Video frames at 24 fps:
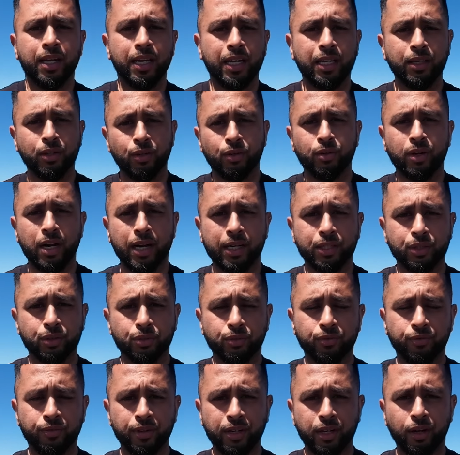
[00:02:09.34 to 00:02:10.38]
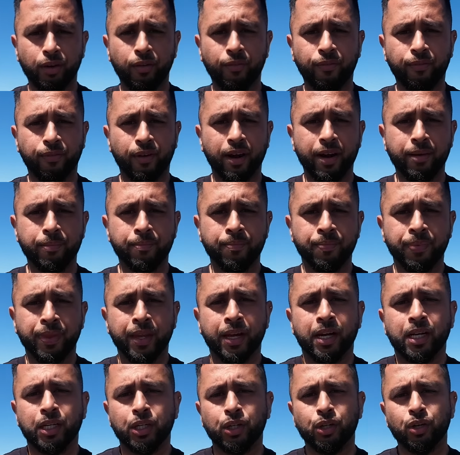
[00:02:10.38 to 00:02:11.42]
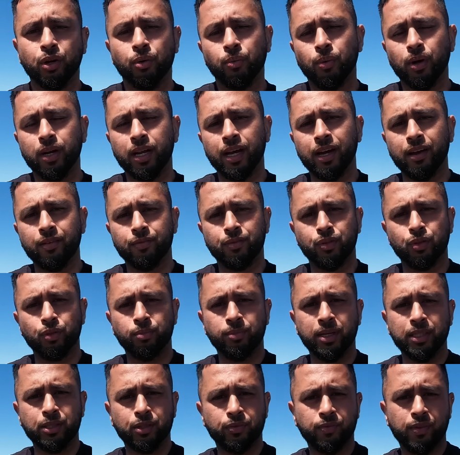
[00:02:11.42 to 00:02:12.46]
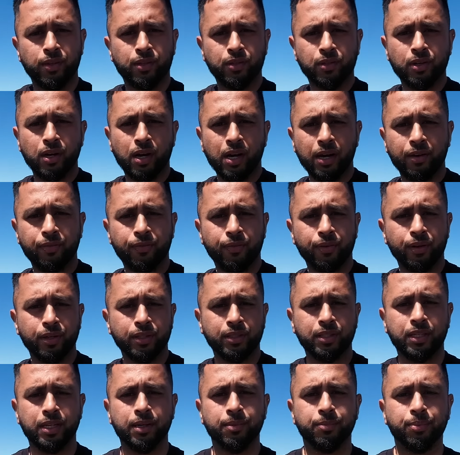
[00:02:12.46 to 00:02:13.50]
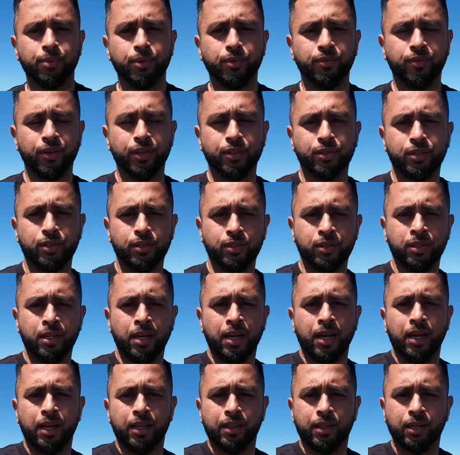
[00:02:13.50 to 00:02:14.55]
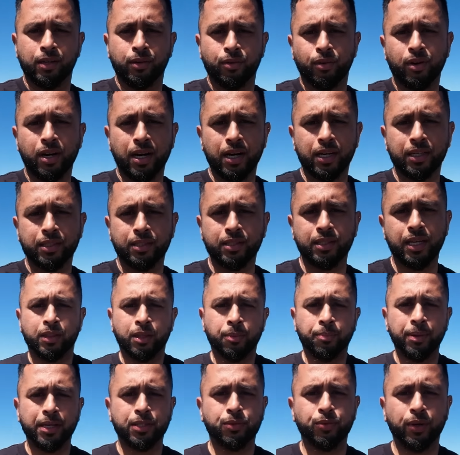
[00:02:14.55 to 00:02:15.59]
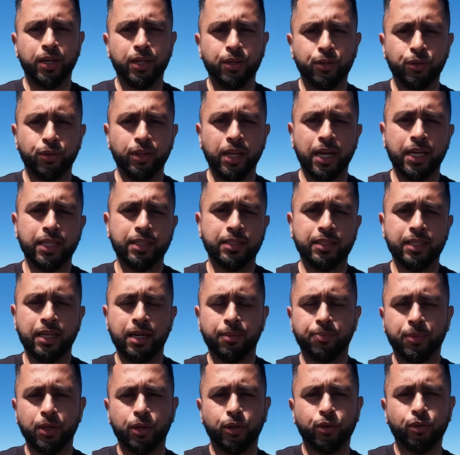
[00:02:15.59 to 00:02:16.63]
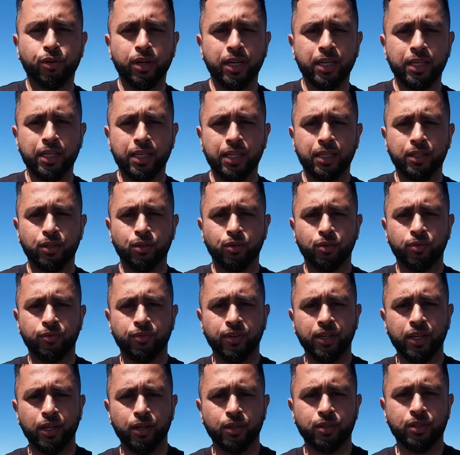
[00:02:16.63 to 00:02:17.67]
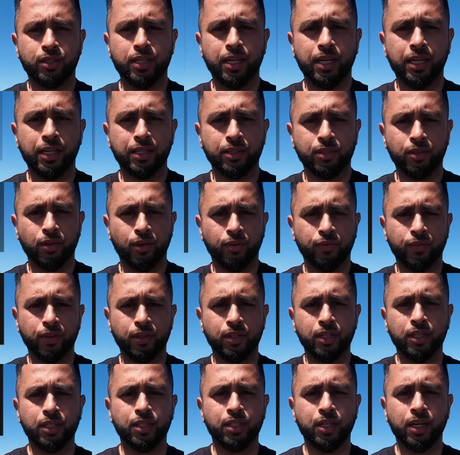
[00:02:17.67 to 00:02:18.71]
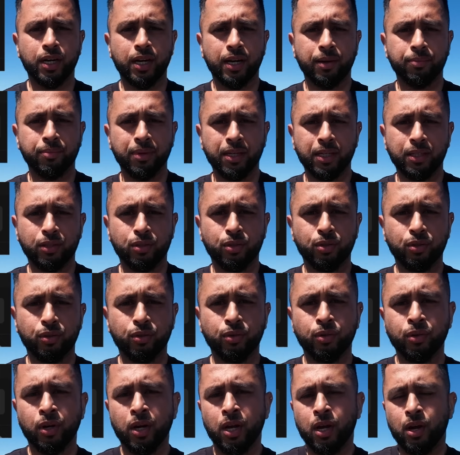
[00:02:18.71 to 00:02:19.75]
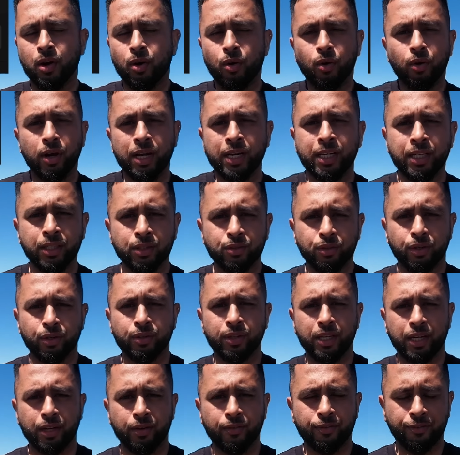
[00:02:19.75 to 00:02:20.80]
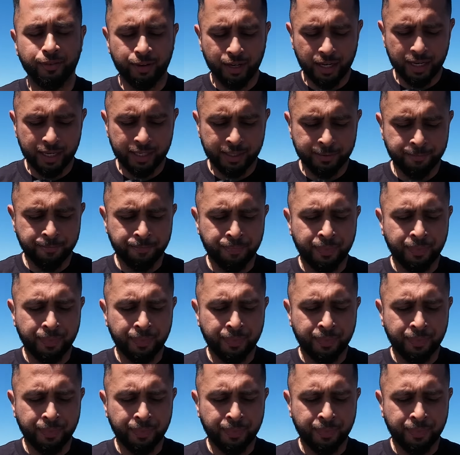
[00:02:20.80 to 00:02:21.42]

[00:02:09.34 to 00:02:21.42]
in your actual video frame. You don't want to have too much of the sky, for example, versus the grass. The best way to do that is set up the grid in your video settings of your DJI Mini 2 or any drone that you're flying,